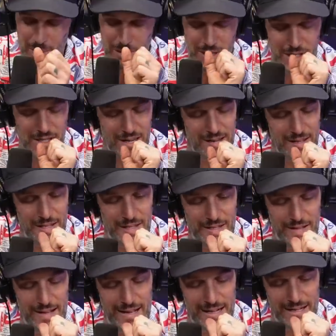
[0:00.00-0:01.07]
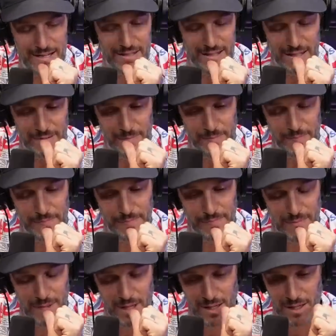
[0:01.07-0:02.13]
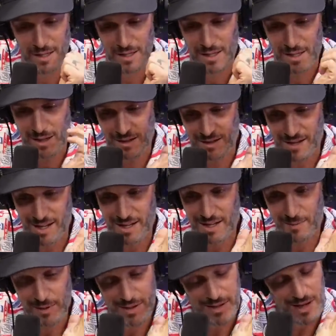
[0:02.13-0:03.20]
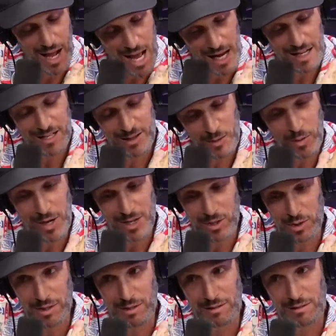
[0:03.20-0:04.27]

want to say this honestly. Okay, um, this is an honest question.